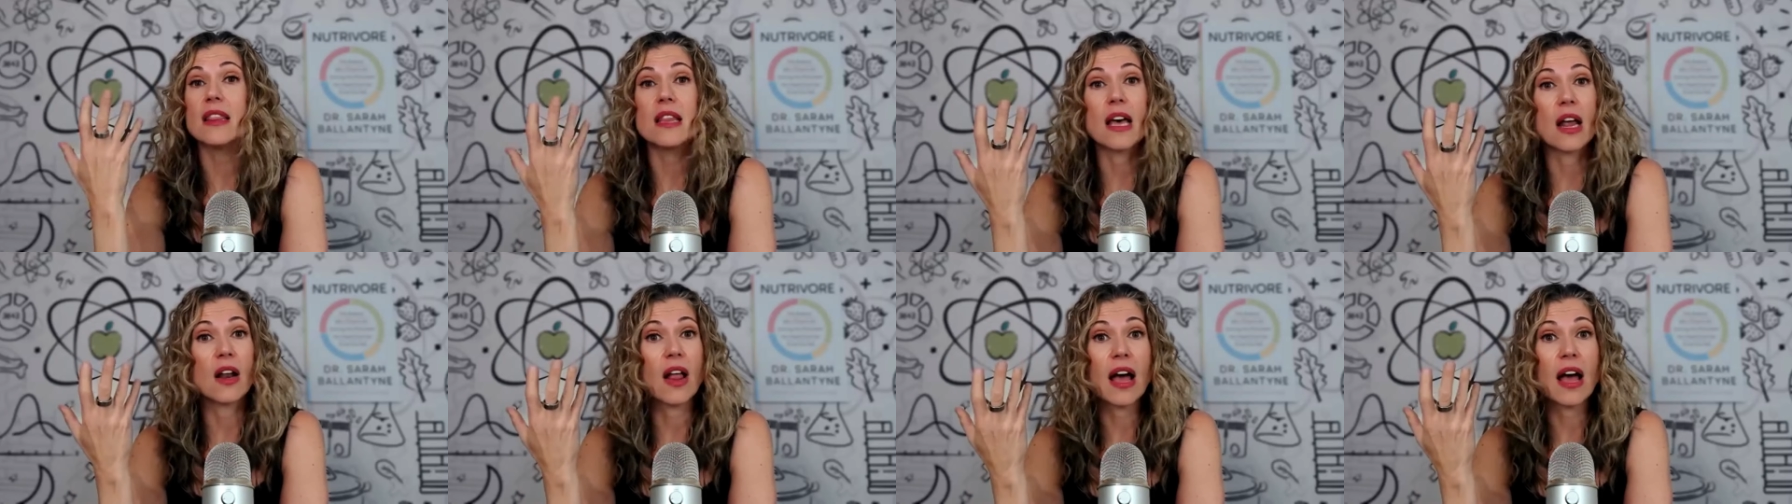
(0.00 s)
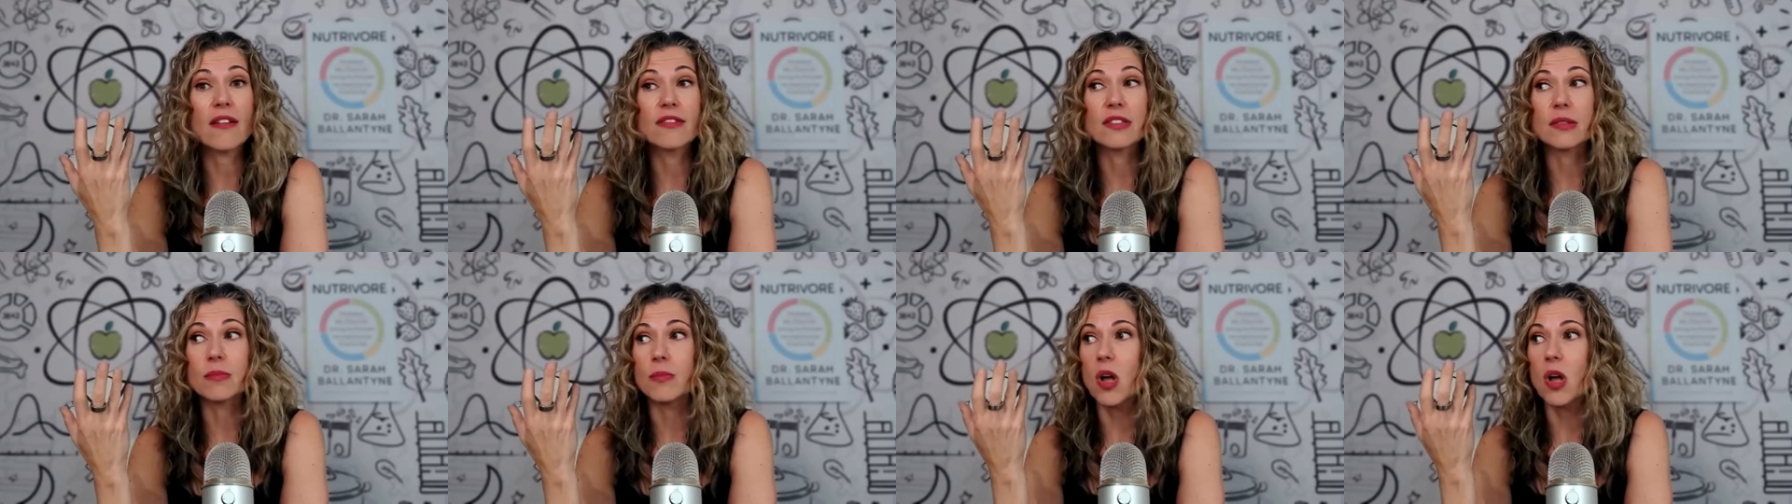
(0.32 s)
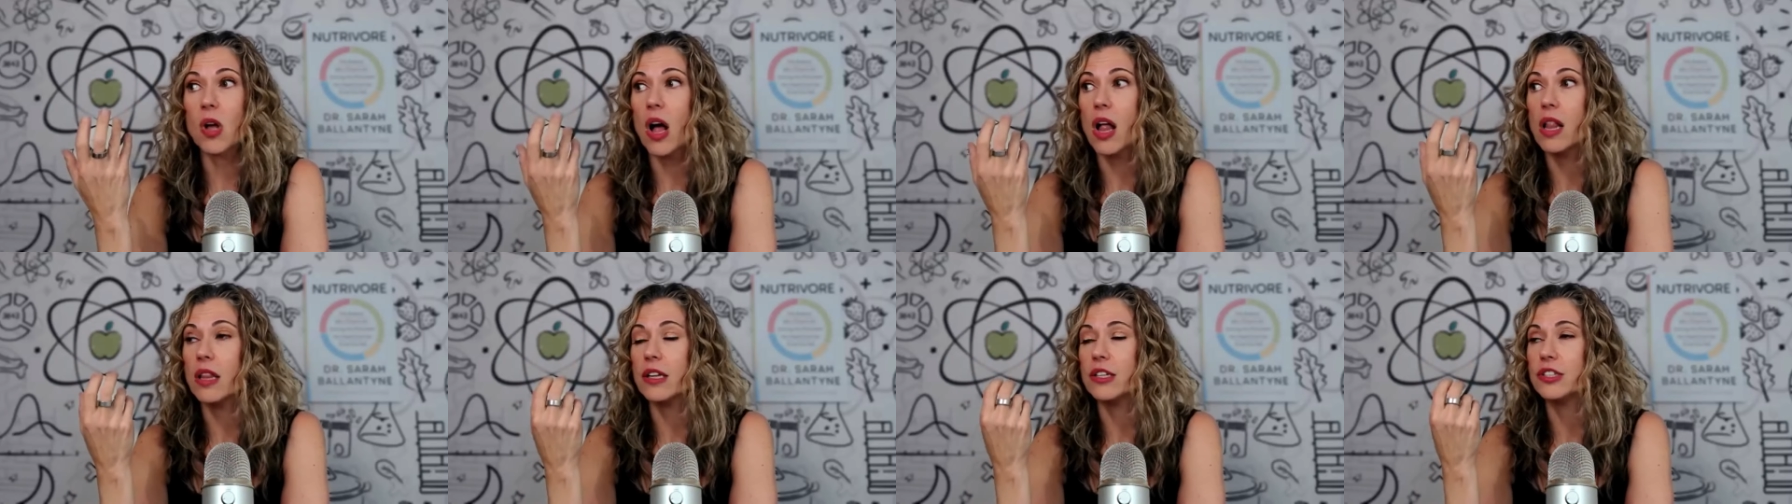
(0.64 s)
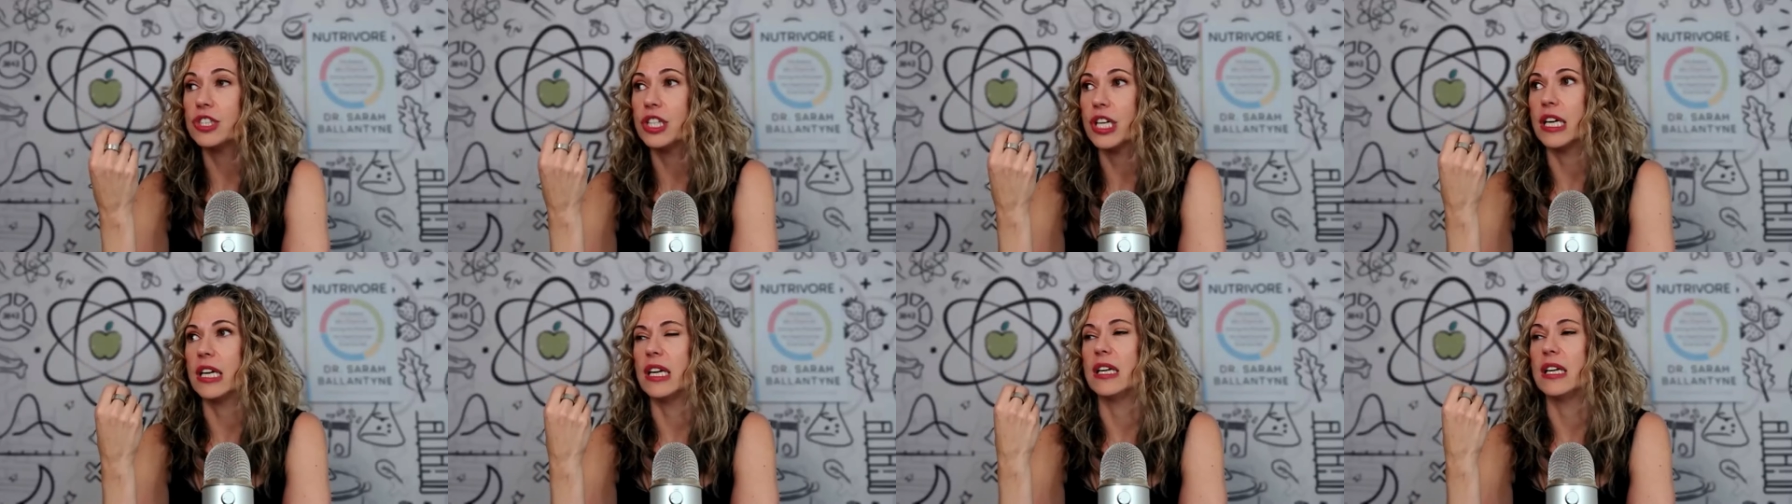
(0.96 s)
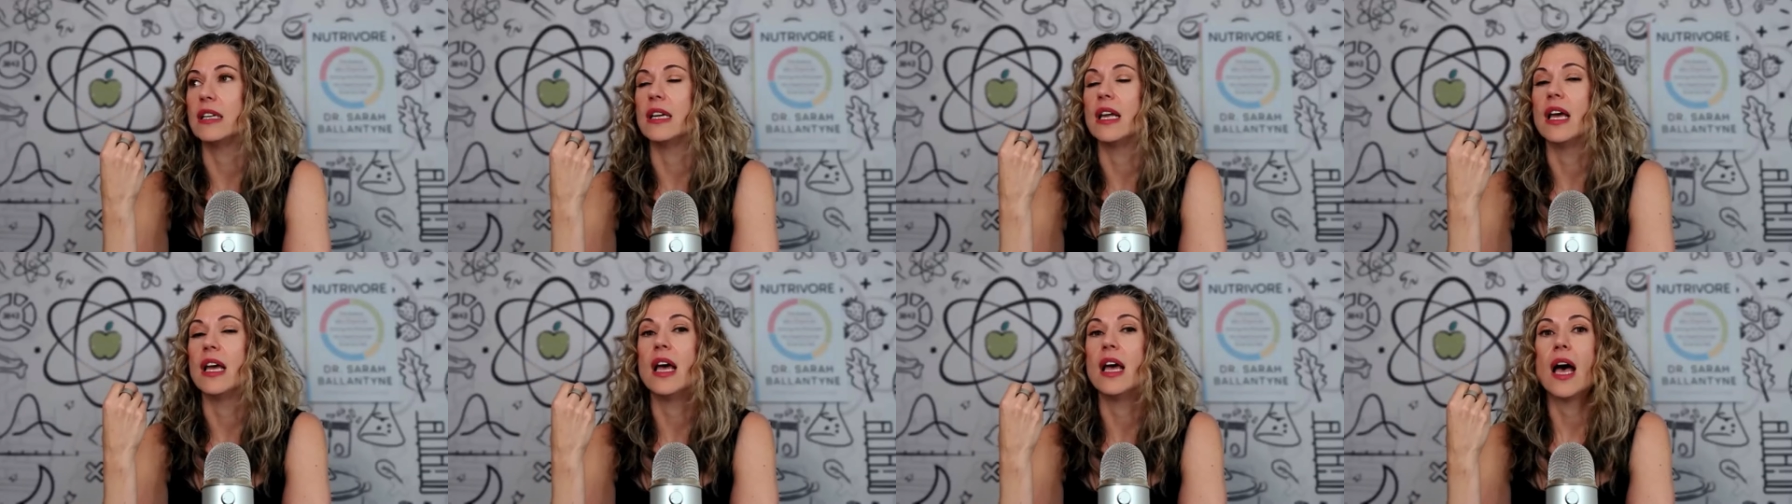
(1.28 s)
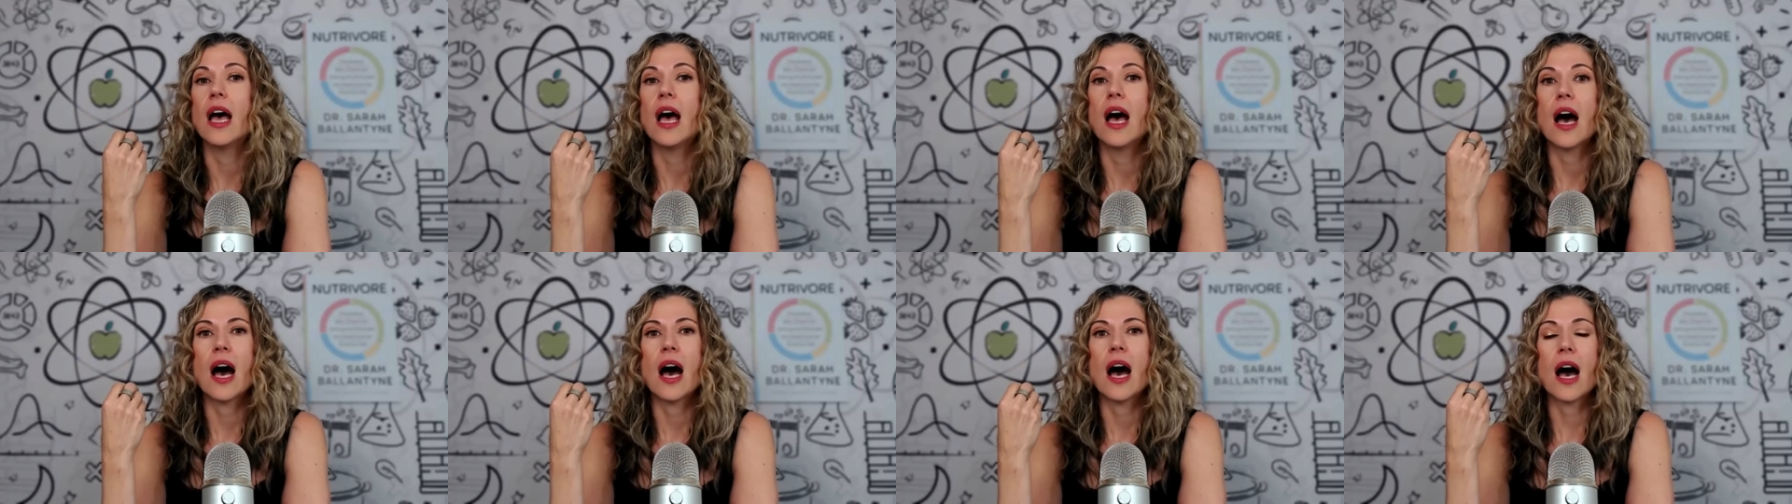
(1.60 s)
that'll have some collagen.
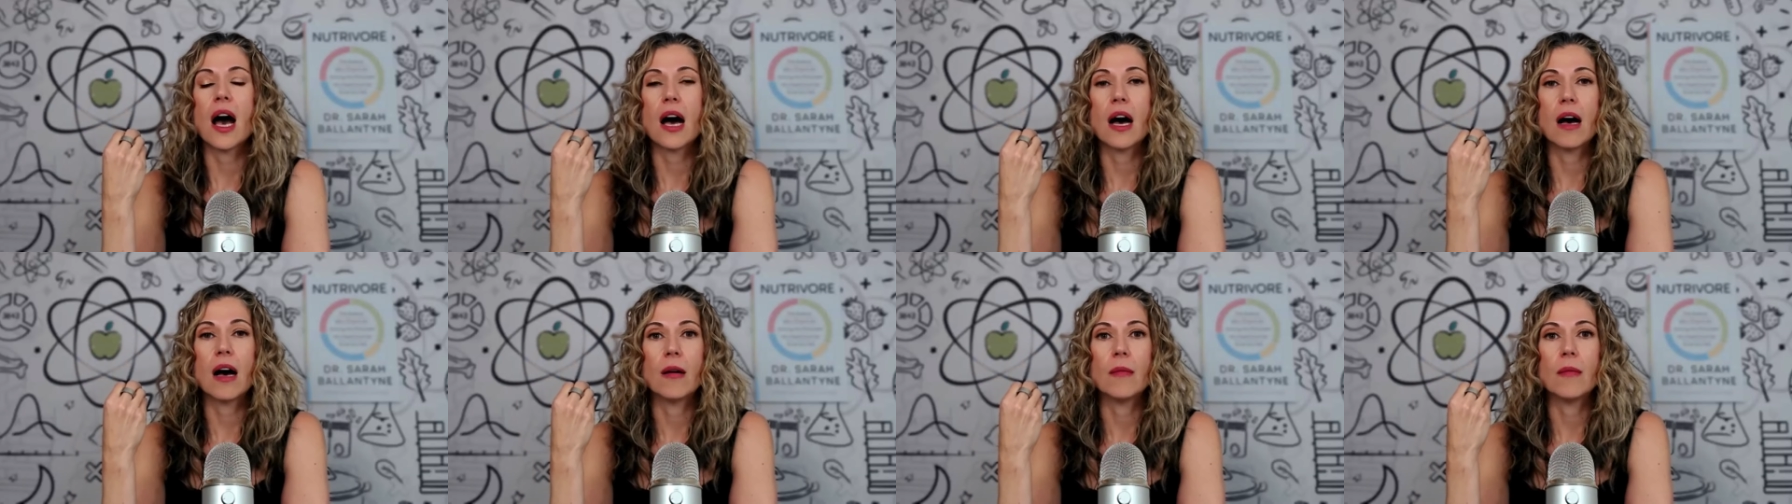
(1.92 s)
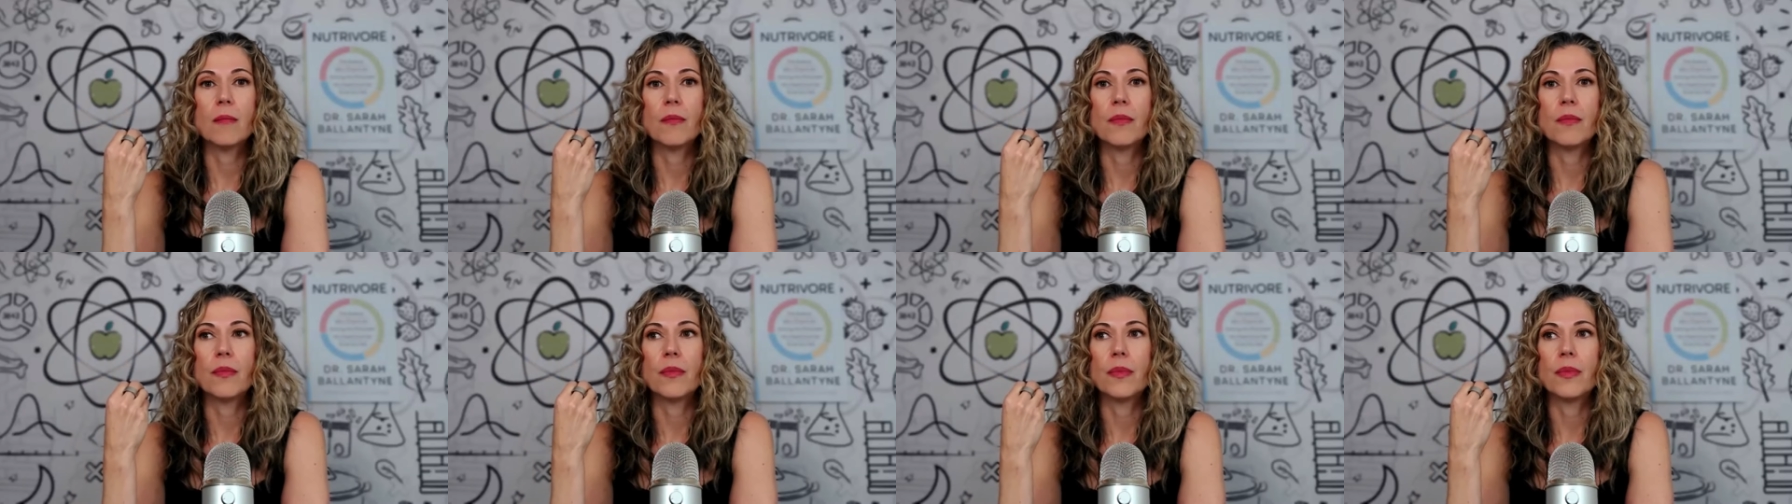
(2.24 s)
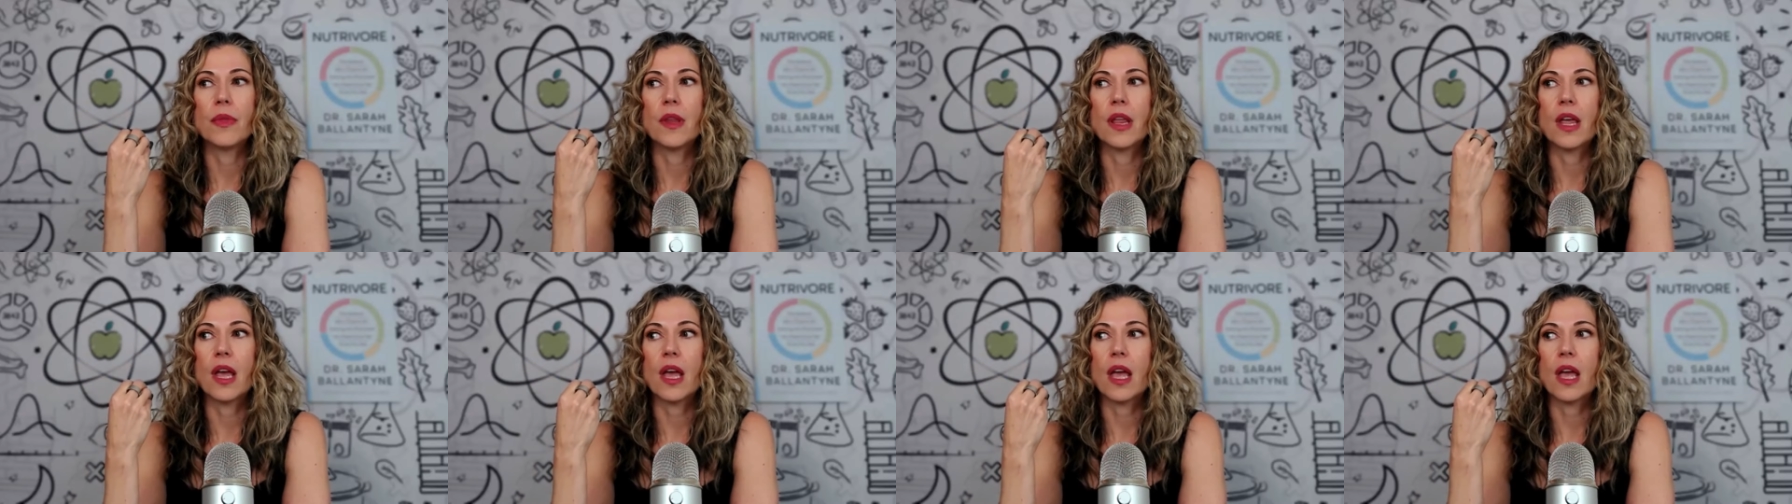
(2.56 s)
Um,